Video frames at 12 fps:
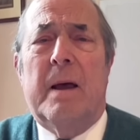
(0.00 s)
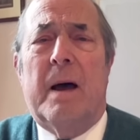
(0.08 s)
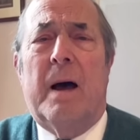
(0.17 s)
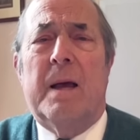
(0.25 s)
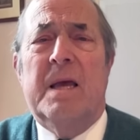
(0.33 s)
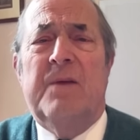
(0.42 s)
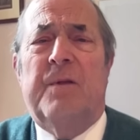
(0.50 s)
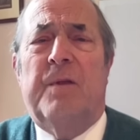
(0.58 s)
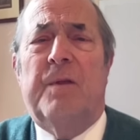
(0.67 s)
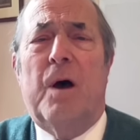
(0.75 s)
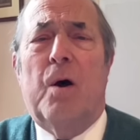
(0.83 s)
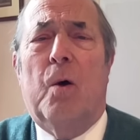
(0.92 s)
uh, even
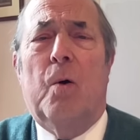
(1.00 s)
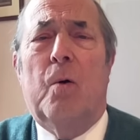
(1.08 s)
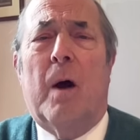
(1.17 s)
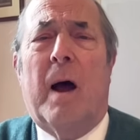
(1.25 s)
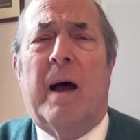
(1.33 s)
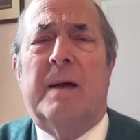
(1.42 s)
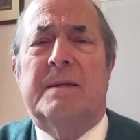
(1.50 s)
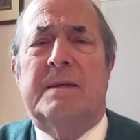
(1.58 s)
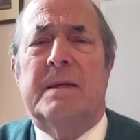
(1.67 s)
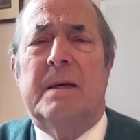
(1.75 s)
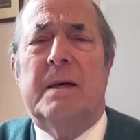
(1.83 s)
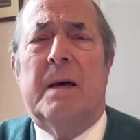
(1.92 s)
though,
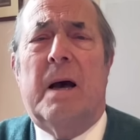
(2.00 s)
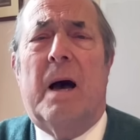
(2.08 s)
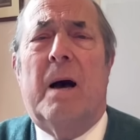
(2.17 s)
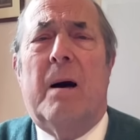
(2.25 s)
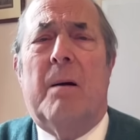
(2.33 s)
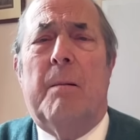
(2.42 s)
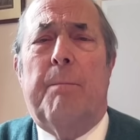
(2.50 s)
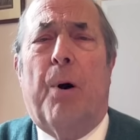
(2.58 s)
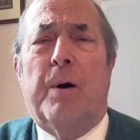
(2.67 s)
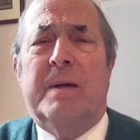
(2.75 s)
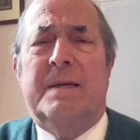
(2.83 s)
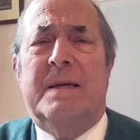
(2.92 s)
as uh,
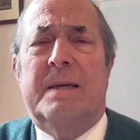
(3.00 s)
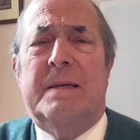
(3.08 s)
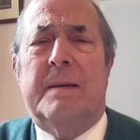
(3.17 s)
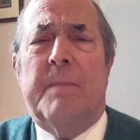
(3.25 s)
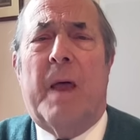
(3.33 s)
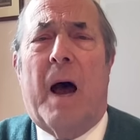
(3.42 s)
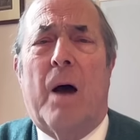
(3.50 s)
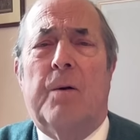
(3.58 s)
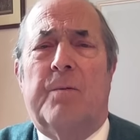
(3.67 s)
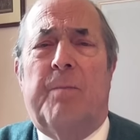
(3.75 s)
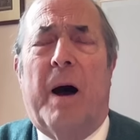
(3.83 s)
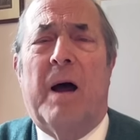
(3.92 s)
pointed
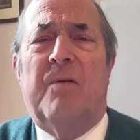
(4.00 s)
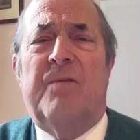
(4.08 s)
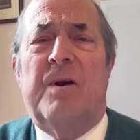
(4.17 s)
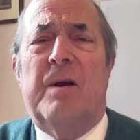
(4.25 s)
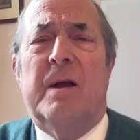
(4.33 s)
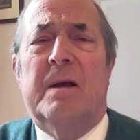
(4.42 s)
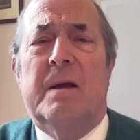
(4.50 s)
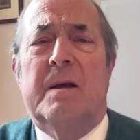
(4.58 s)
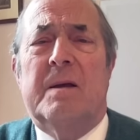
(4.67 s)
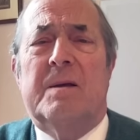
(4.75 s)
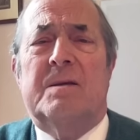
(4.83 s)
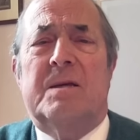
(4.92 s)
out by a very
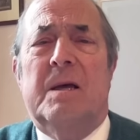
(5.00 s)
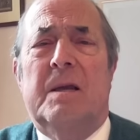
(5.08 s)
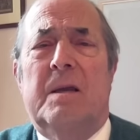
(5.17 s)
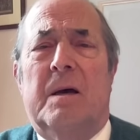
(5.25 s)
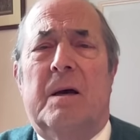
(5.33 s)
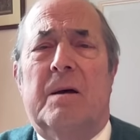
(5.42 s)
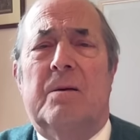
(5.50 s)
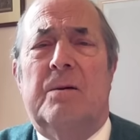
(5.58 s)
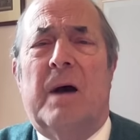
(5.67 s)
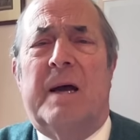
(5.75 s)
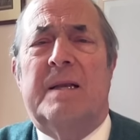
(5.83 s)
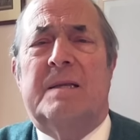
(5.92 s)
senior
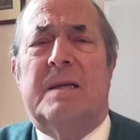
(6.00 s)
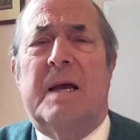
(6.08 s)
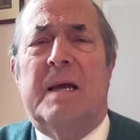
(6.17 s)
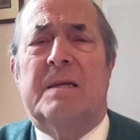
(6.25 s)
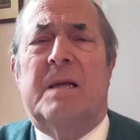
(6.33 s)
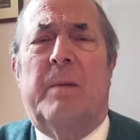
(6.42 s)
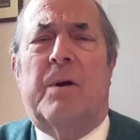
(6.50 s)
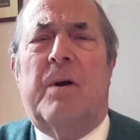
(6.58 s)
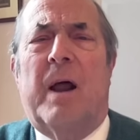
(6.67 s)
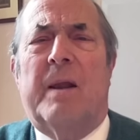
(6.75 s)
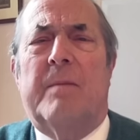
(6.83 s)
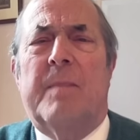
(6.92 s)
United States
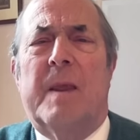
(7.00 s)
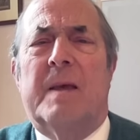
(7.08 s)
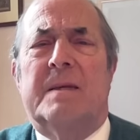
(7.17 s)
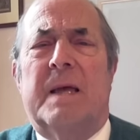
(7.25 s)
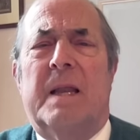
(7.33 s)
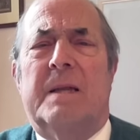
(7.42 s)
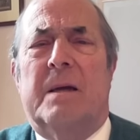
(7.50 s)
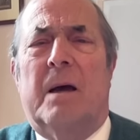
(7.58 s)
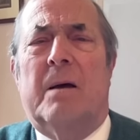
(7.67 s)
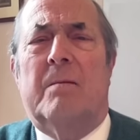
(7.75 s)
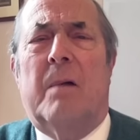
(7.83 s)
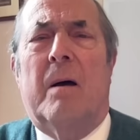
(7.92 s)
Democrat
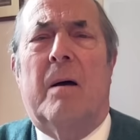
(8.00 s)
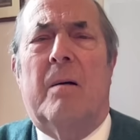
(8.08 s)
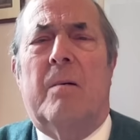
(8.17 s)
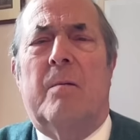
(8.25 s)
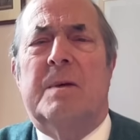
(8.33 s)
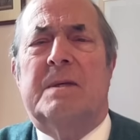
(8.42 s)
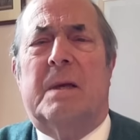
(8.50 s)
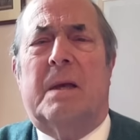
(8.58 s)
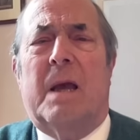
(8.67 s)
Senator, uh, Mr.